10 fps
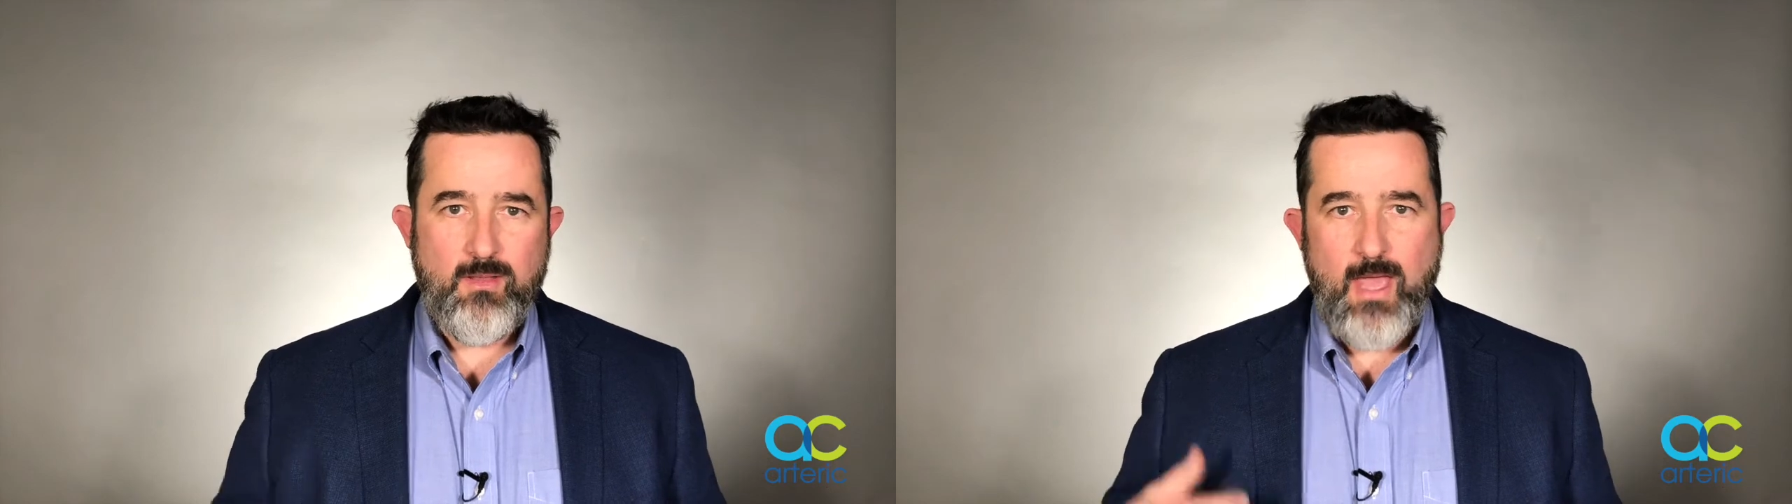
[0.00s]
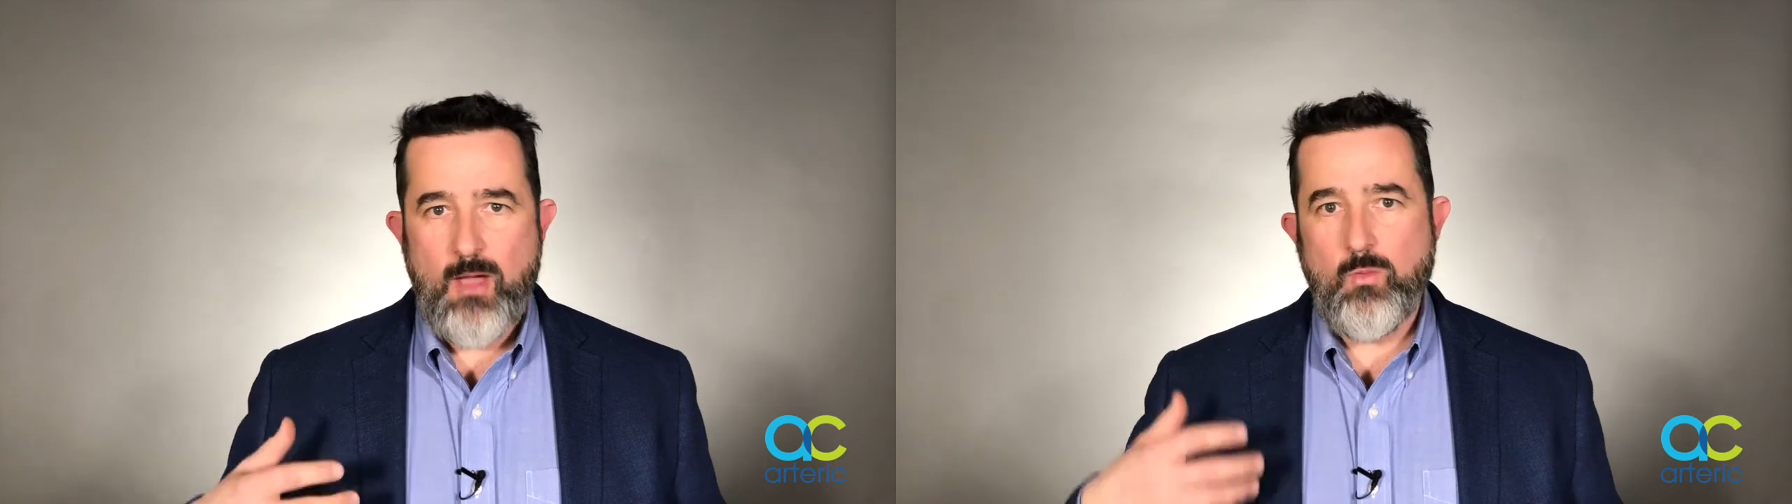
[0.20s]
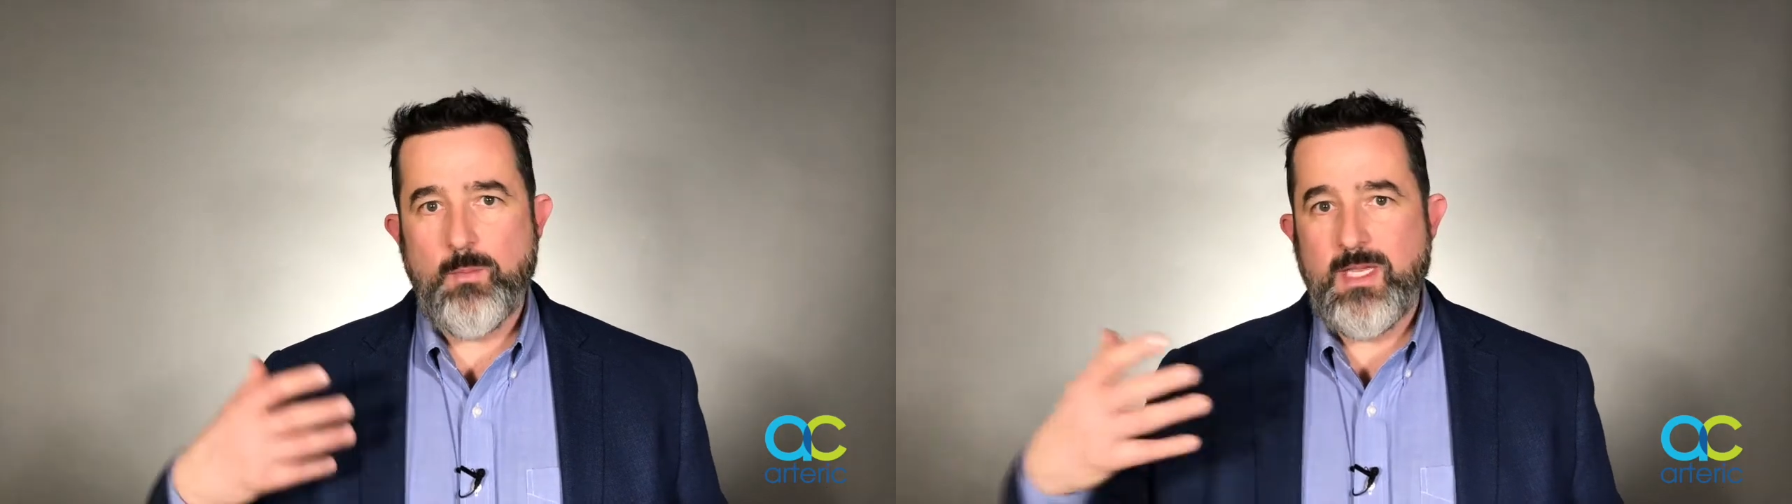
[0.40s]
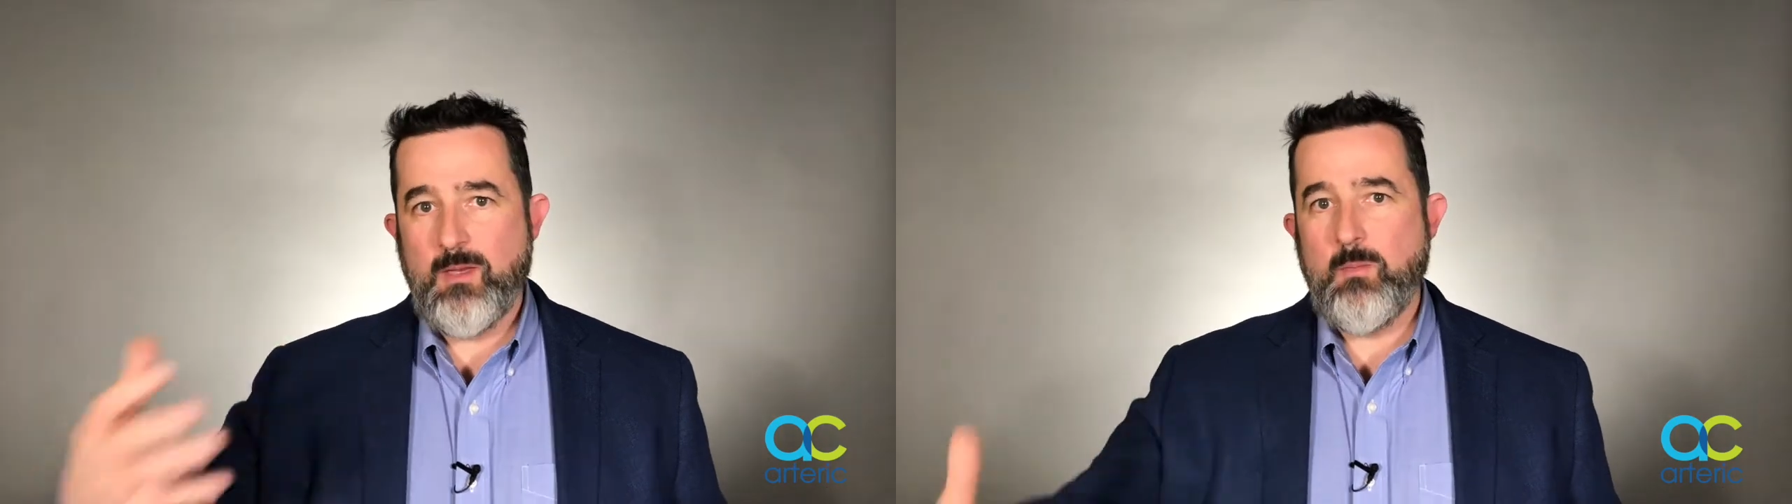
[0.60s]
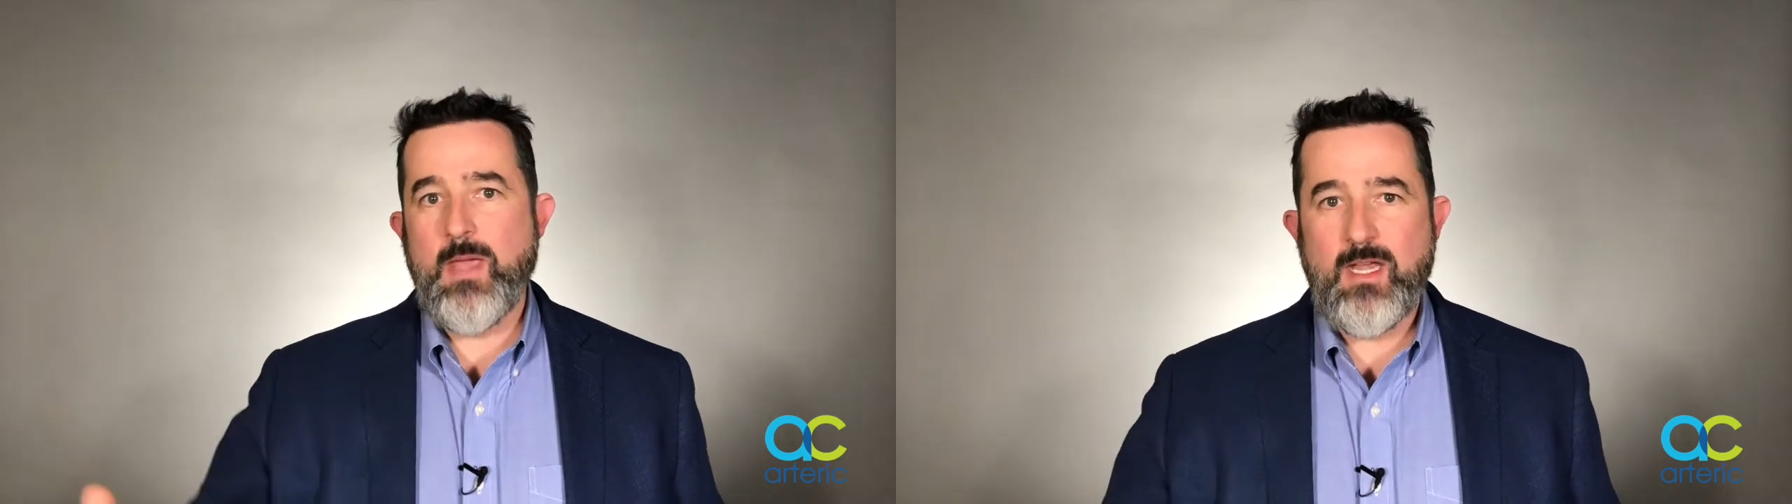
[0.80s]
that will be
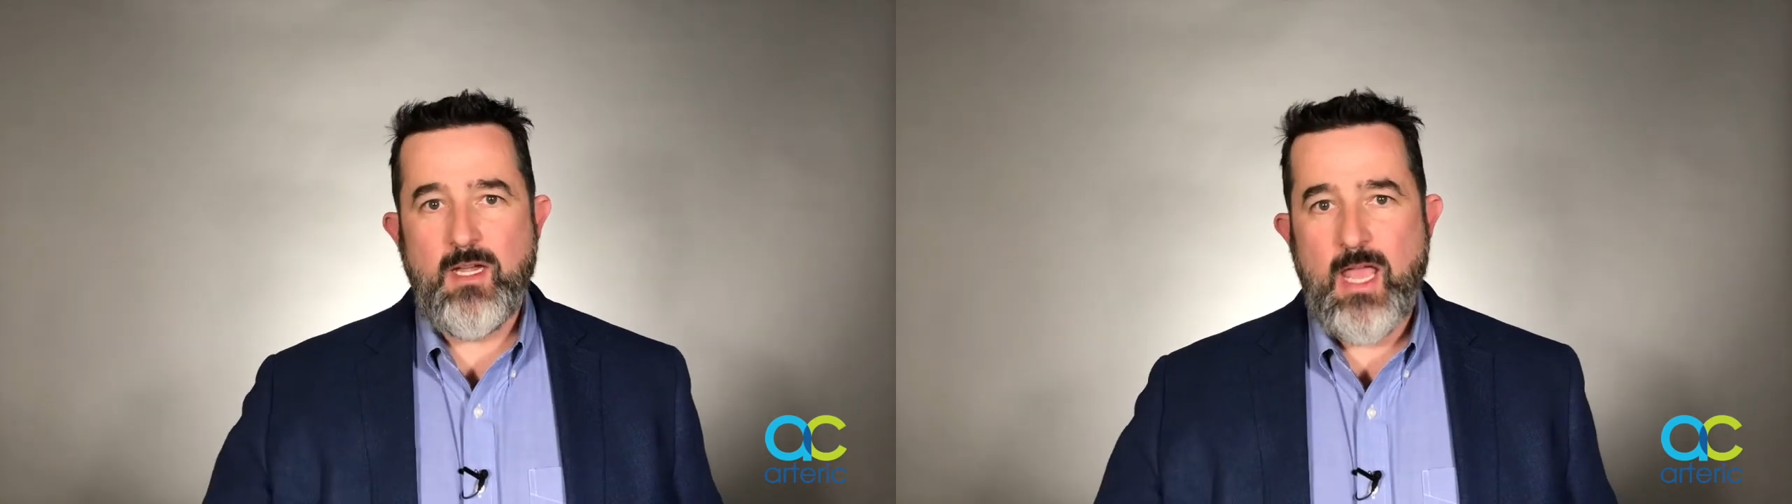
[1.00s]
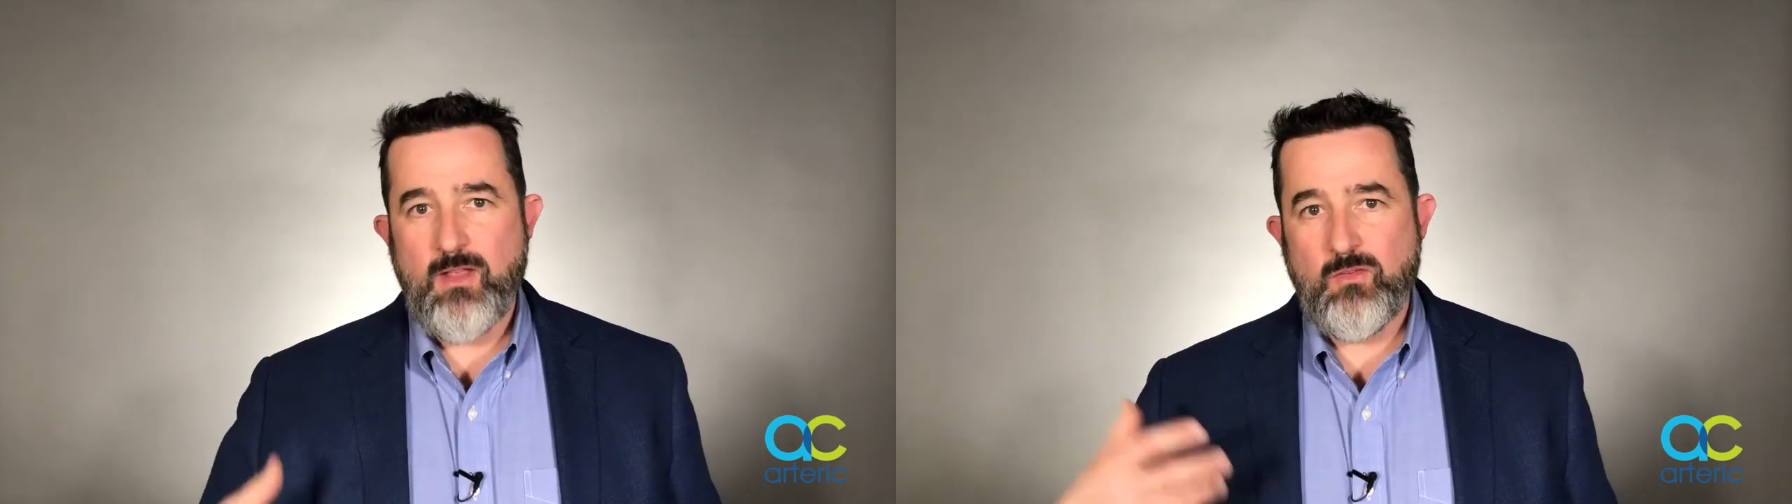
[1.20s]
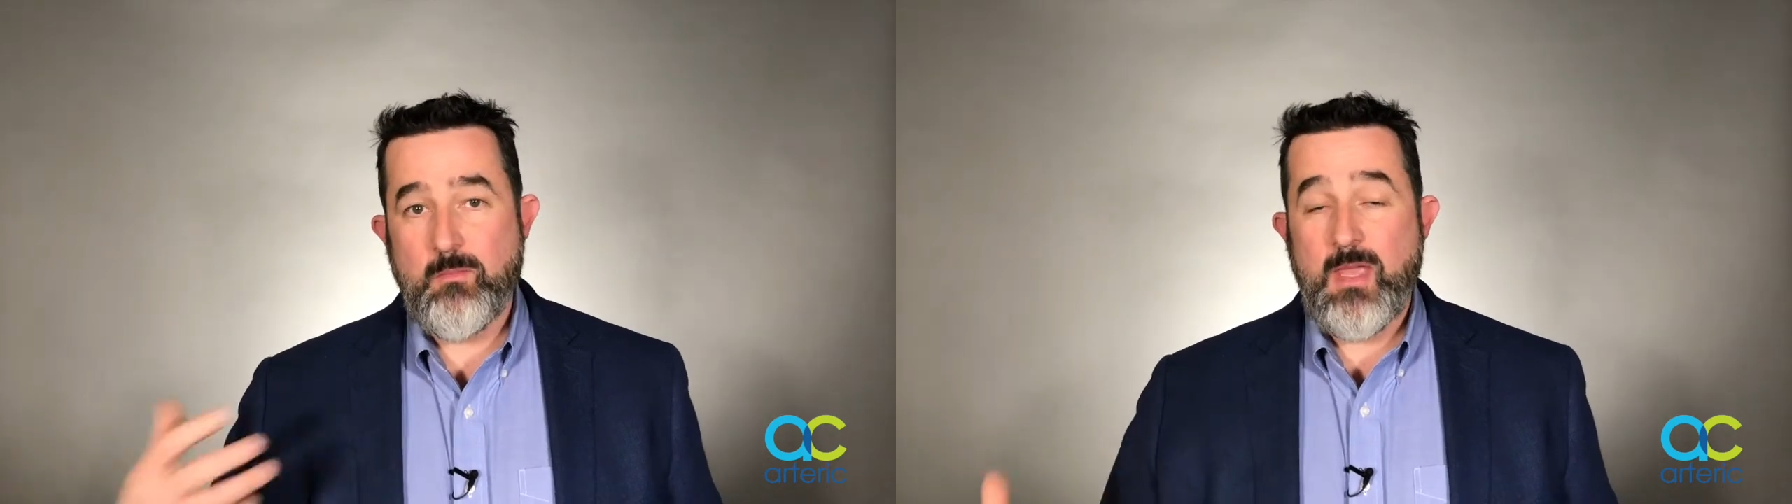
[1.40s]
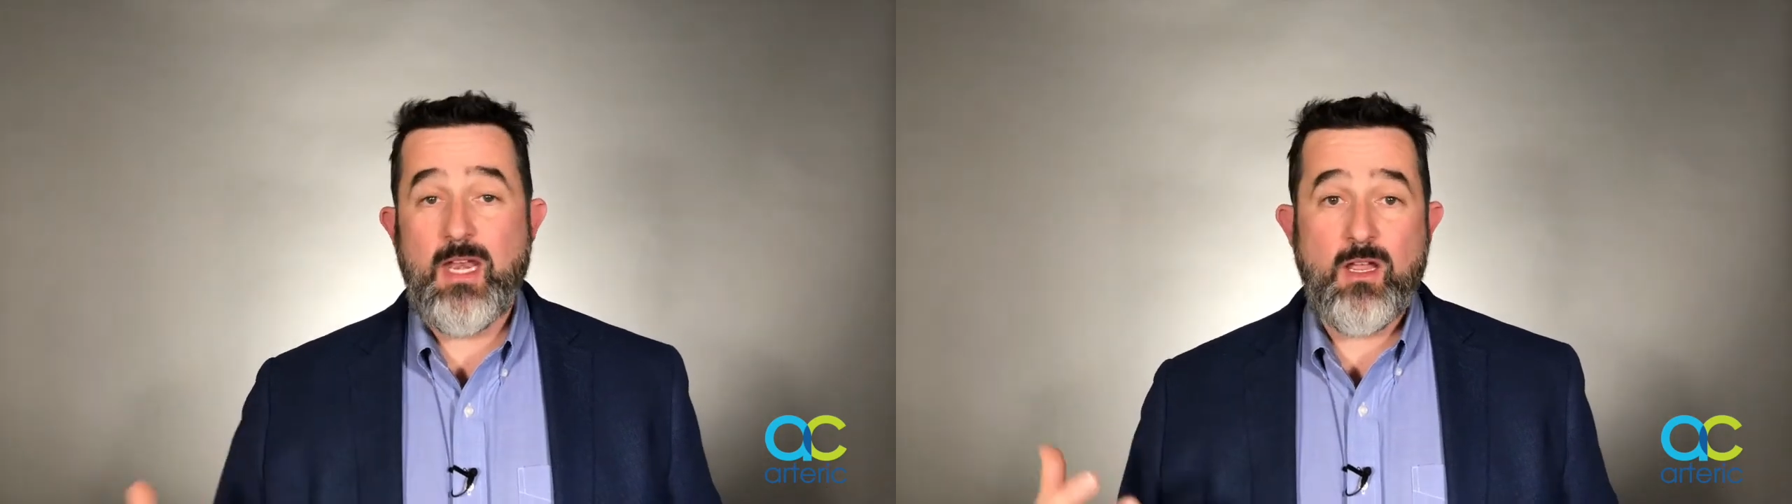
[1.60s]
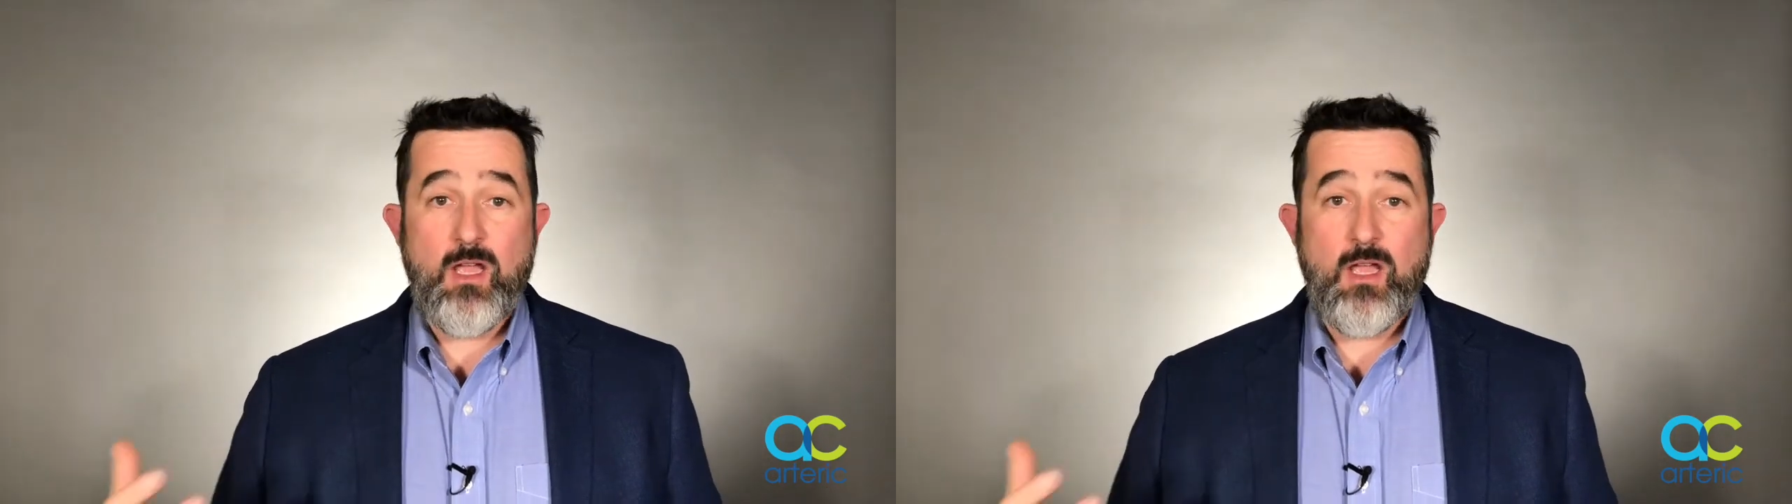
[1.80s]
embedded as meta